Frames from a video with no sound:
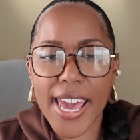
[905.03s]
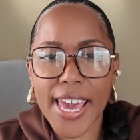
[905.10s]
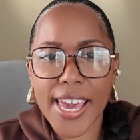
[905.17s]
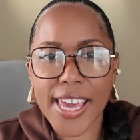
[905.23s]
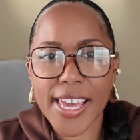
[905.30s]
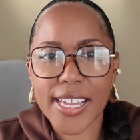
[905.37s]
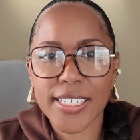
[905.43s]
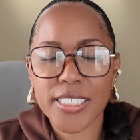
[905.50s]

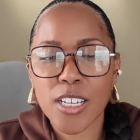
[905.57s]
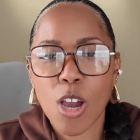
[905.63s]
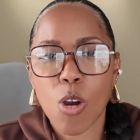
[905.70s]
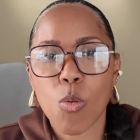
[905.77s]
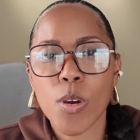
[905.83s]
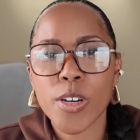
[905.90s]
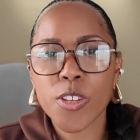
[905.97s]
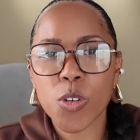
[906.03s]
and
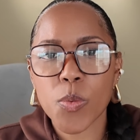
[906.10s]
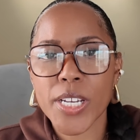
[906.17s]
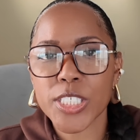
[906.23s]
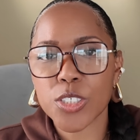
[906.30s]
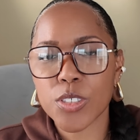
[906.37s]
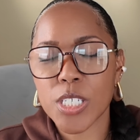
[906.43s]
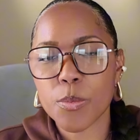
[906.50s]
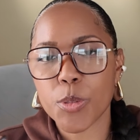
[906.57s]
what are the
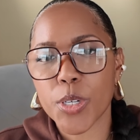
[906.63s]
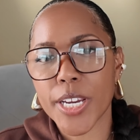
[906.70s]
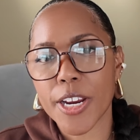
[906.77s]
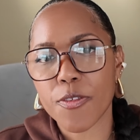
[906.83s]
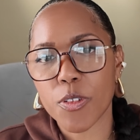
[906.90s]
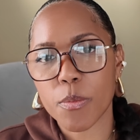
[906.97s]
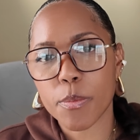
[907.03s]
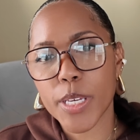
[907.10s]
ways you keep your
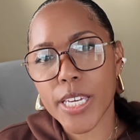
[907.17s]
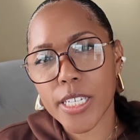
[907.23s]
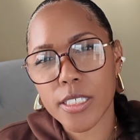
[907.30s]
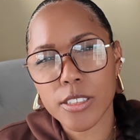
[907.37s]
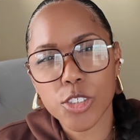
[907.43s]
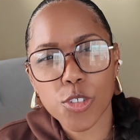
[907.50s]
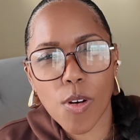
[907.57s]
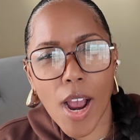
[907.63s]
hair from
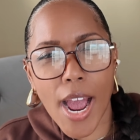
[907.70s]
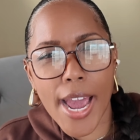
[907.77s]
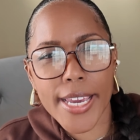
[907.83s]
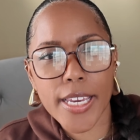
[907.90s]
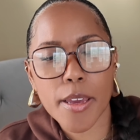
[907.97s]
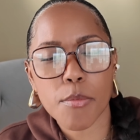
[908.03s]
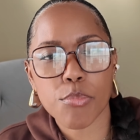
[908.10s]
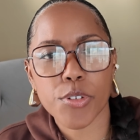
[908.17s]
being dry
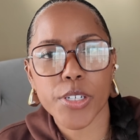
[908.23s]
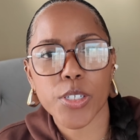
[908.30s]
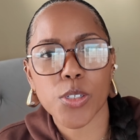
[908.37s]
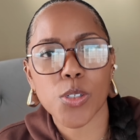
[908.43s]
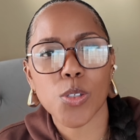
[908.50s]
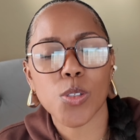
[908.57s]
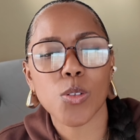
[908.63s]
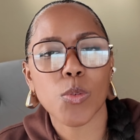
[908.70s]
and
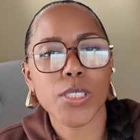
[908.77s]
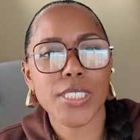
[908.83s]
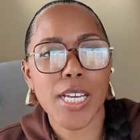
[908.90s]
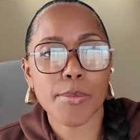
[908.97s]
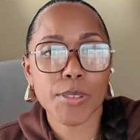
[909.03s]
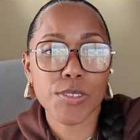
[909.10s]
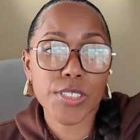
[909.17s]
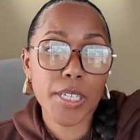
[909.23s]
brittle? What
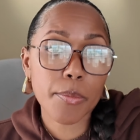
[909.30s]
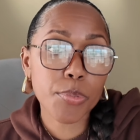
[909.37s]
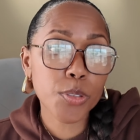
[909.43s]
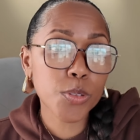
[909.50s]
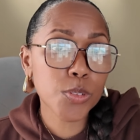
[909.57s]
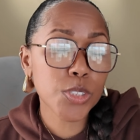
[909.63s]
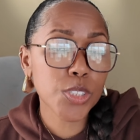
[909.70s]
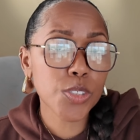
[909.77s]
types of
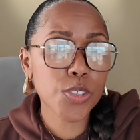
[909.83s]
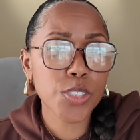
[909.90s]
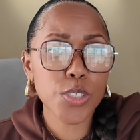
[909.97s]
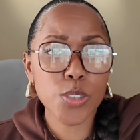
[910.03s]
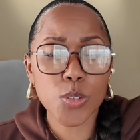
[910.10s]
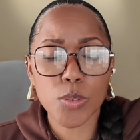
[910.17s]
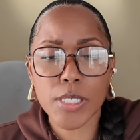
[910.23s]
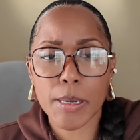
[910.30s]
shampoos do you
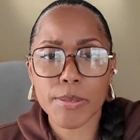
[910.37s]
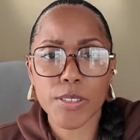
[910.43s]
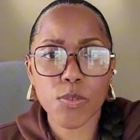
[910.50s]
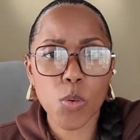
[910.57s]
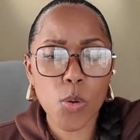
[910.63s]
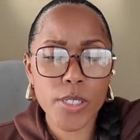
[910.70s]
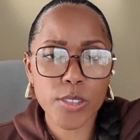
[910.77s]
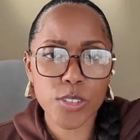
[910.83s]
use? What types of
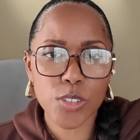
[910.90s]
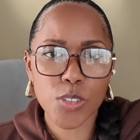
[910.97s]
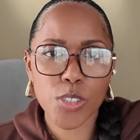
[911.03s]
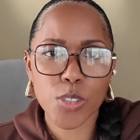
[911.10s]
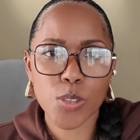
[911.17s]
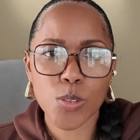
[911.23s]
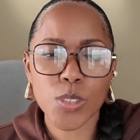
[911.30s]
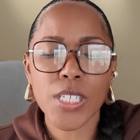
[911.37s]
oils do
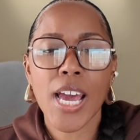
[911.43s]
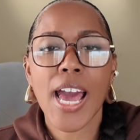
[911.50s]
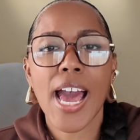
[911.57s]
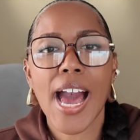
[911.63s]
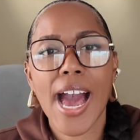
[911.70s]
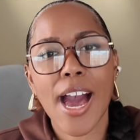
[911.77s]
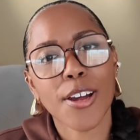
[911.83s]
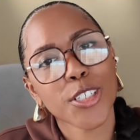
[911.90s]
you use?
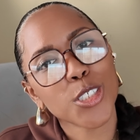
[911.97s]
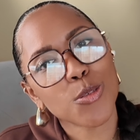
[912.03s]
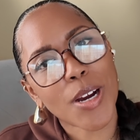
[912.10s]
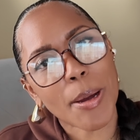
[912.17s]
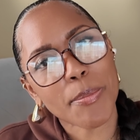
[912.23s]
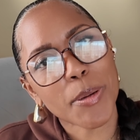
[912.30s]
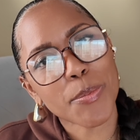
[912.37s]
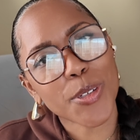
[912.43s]
How do you
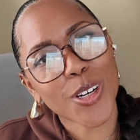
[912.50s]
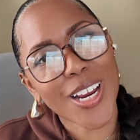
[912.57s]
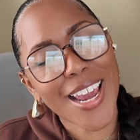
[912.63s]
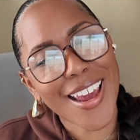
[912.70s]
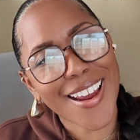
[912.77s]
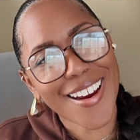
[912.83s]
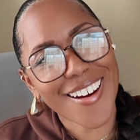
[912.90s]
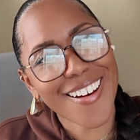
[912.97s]
wrap up your
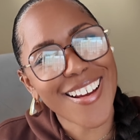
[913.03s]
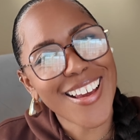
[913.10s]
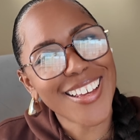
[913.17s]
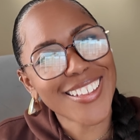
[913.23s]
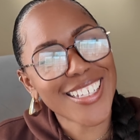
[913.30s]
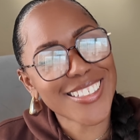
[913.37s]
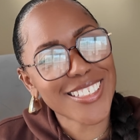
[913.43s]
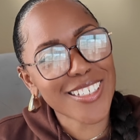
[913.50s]
hair?
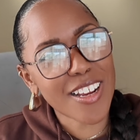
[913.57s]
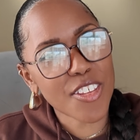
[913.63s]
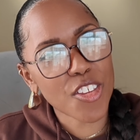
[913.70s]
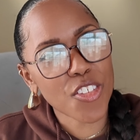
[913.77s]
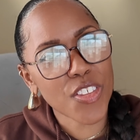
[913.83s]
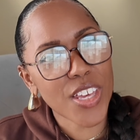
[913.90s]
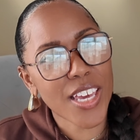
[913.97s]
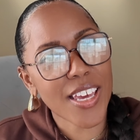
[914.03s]
That's
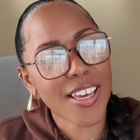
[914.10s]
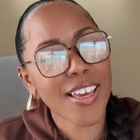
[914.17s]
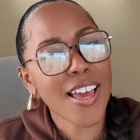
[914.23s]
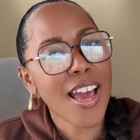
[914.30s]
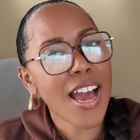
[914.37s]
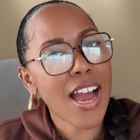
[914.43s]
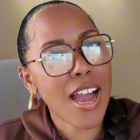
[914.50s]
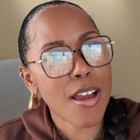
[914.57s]
another thing
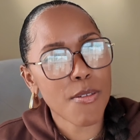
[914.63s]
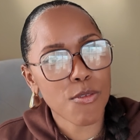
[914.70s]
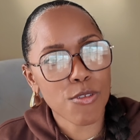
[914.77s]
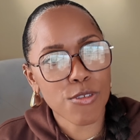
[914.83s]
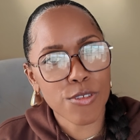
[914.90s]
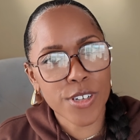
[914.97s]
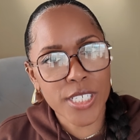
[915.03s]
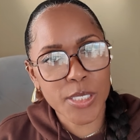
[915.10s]
I
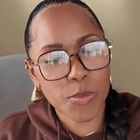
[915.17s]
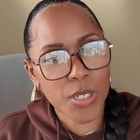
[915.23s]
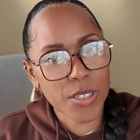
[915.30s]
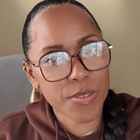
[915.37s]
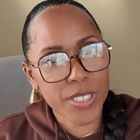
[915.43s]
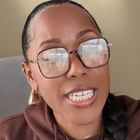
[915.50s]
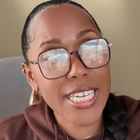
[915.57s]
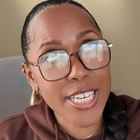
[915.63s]
really want
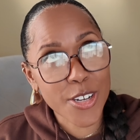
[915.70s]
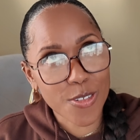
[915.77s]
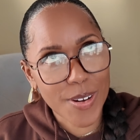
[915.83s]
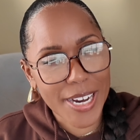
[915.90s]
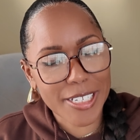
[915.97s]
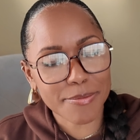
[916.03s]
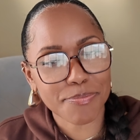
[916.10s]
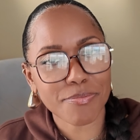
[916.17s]
to
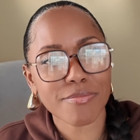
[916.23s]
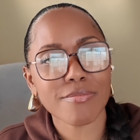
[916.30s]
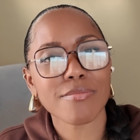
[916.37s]
reiterate.